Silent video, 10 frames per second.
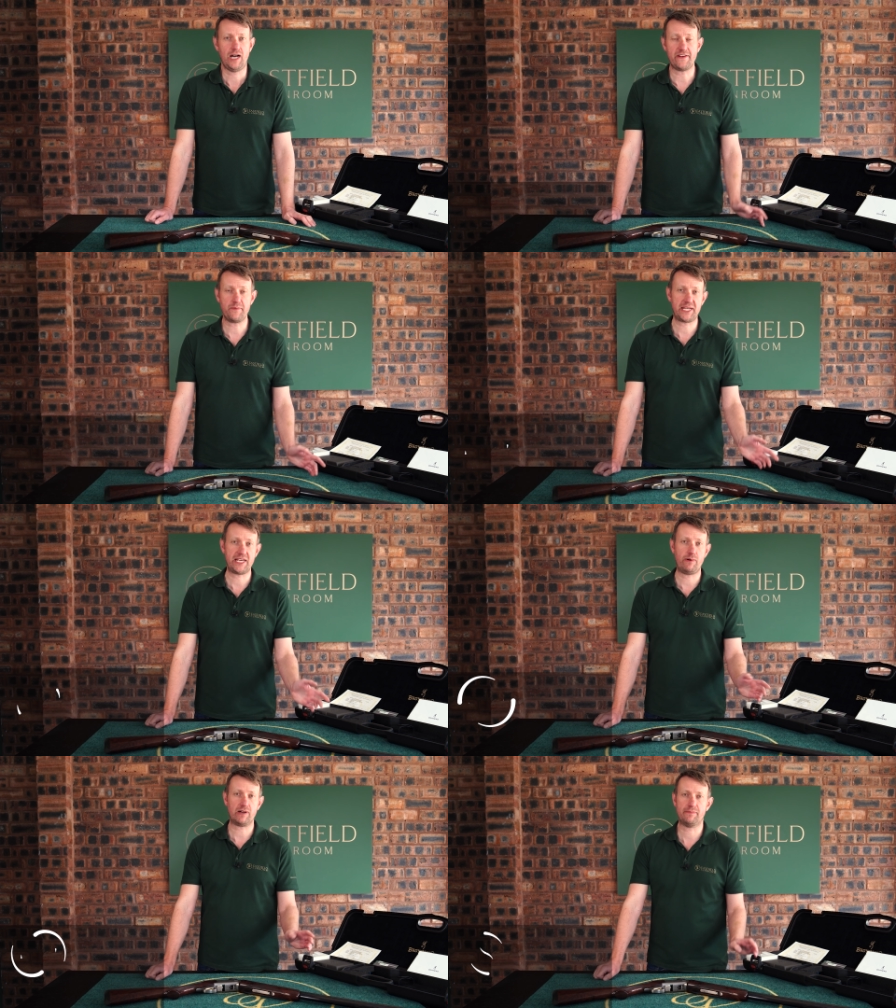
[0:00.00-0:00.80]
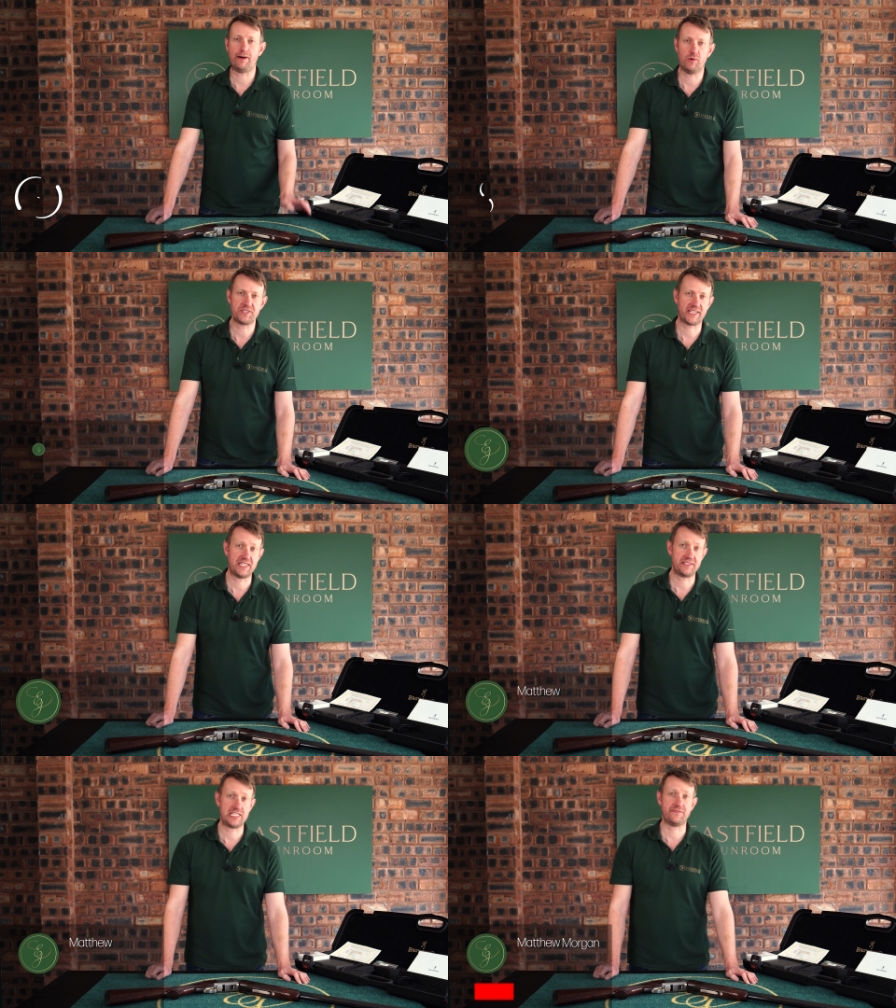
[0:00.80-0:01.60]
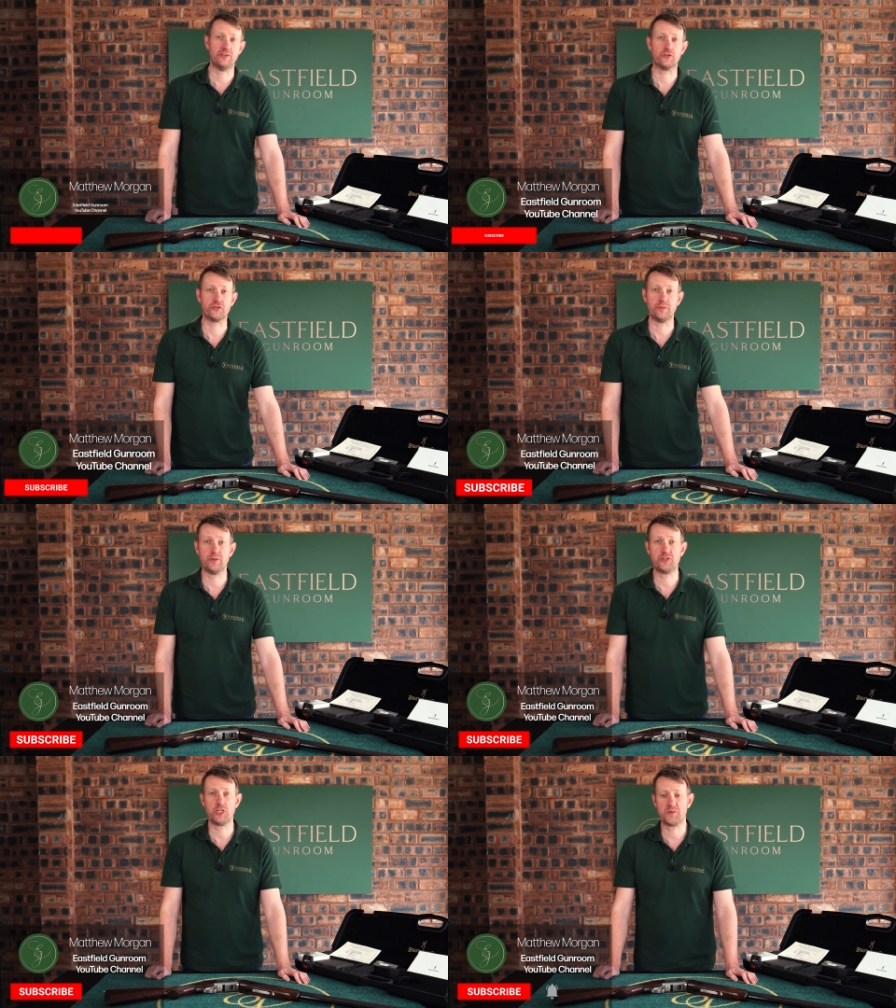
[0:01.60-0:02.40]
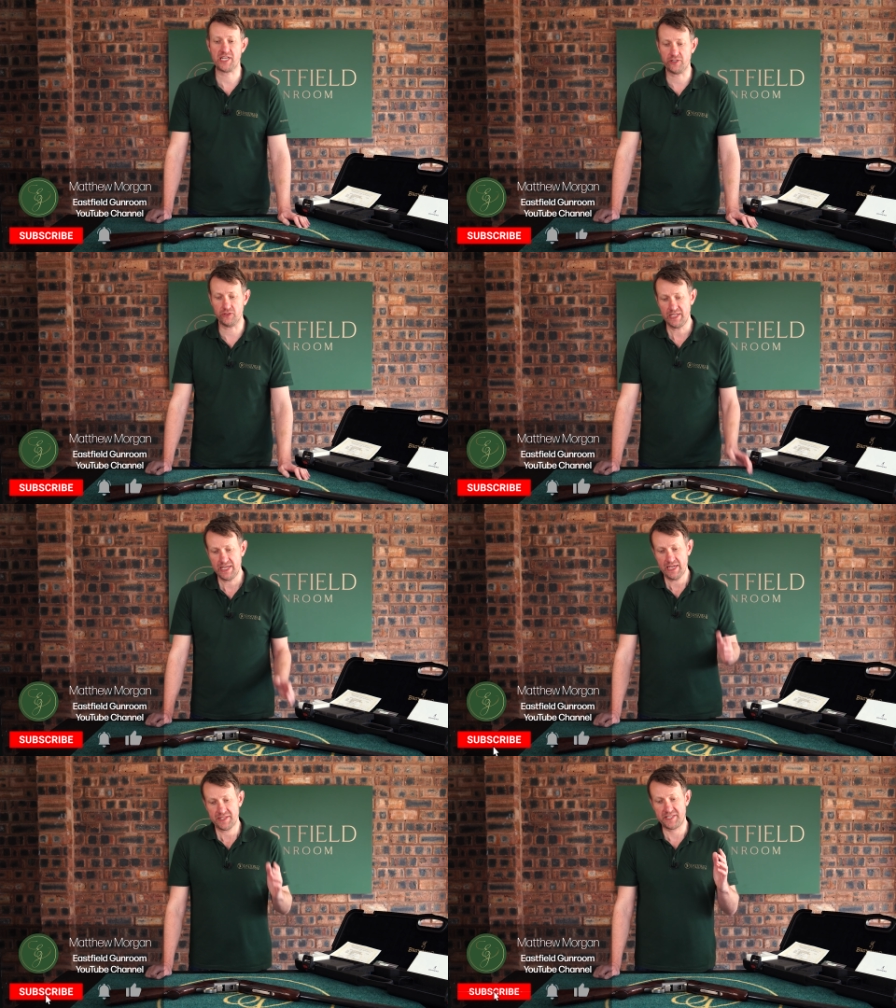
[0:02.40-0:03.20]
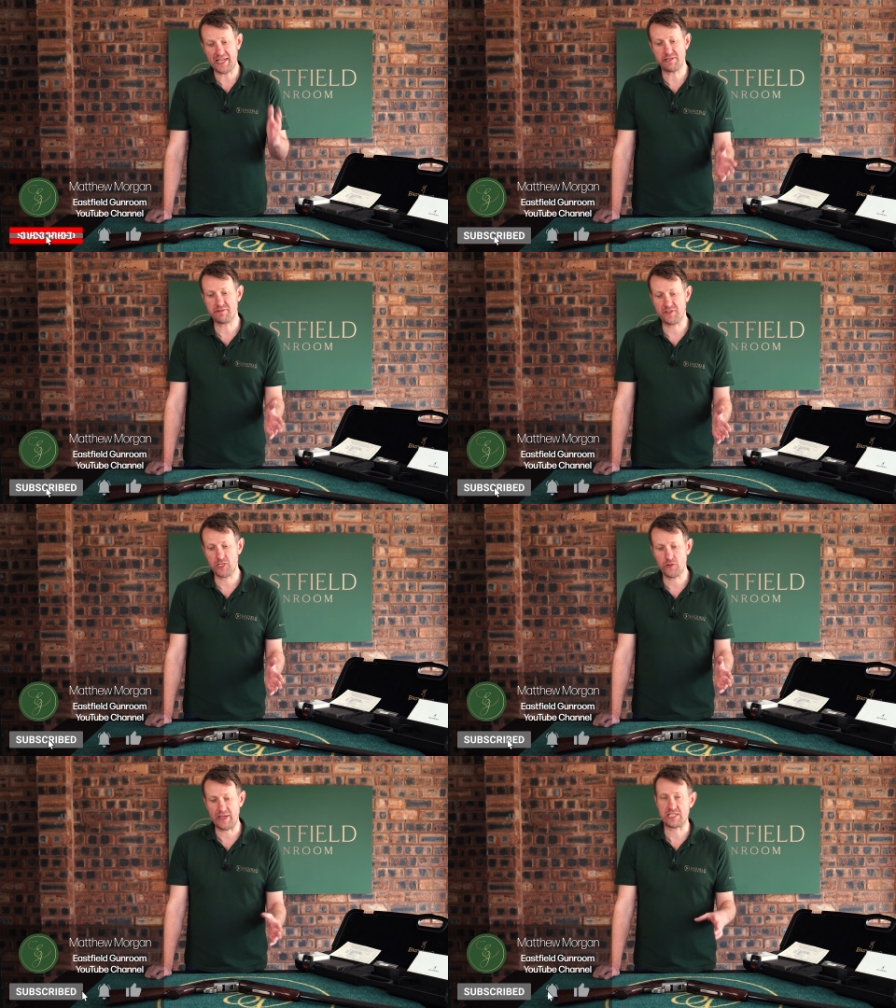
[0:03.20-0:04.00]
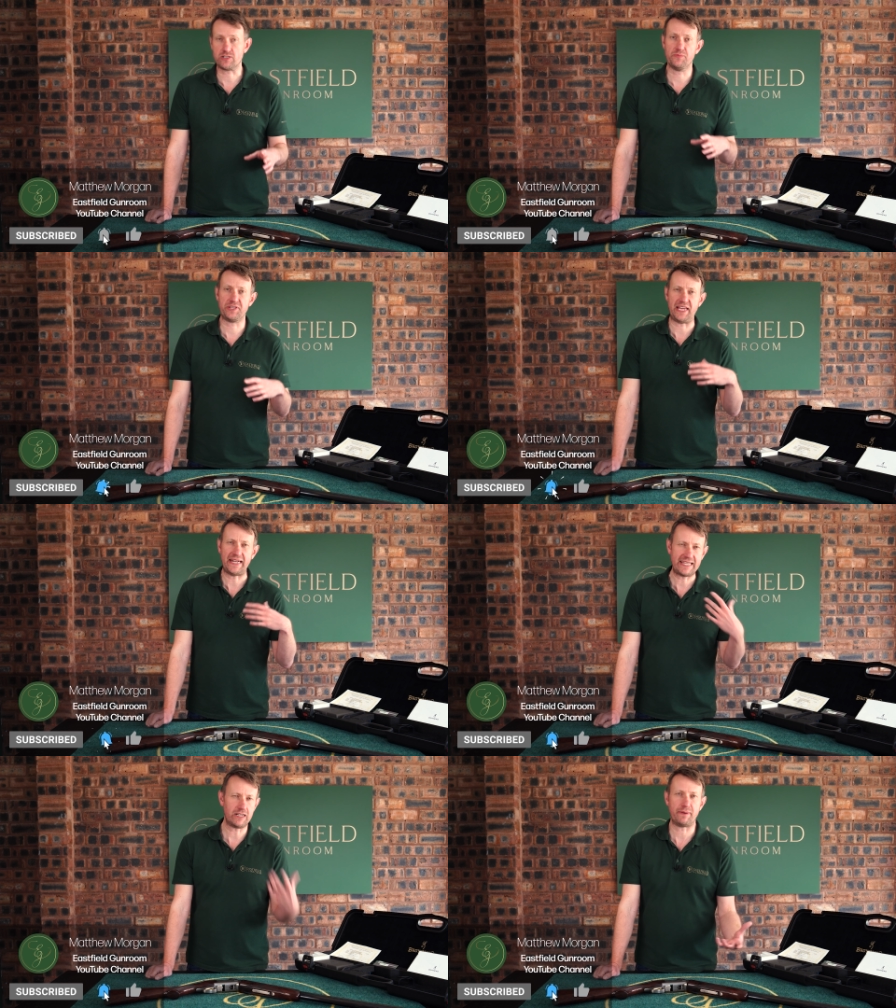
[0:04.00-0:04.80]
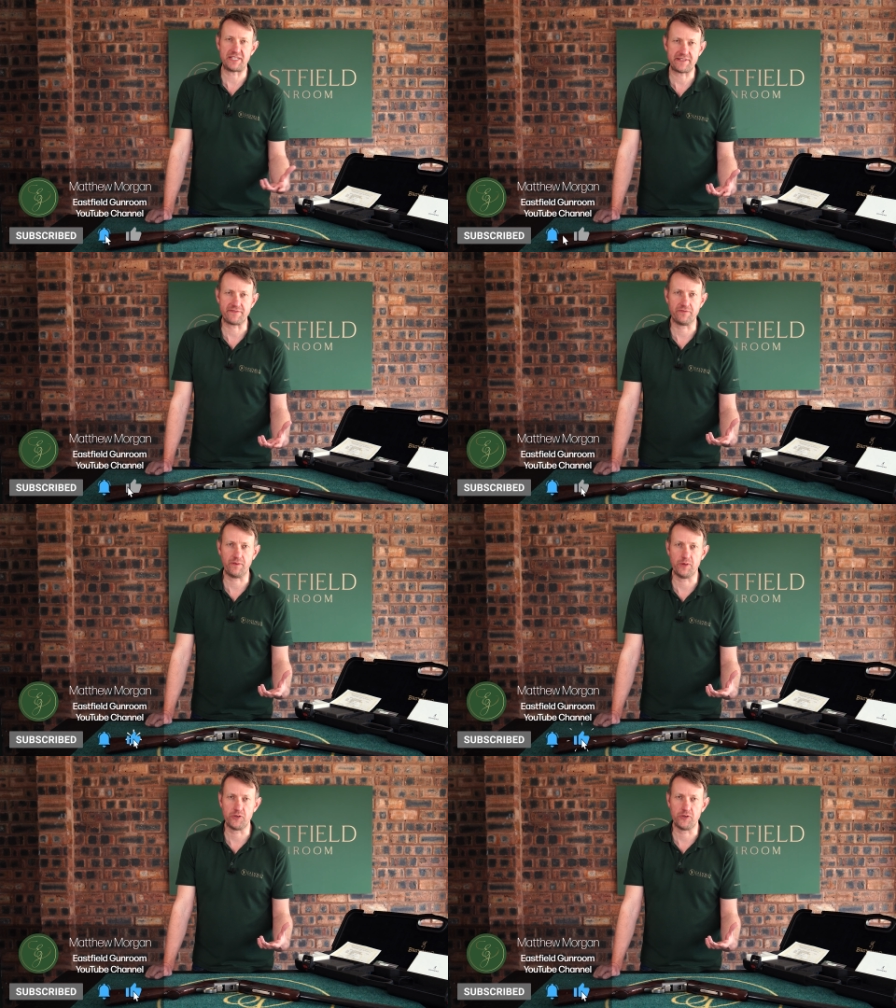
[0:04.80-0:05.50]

Hi everybody, welcome back once again to the Eastfield Gunroom YouTube channel. Today's review is something a little bit different from the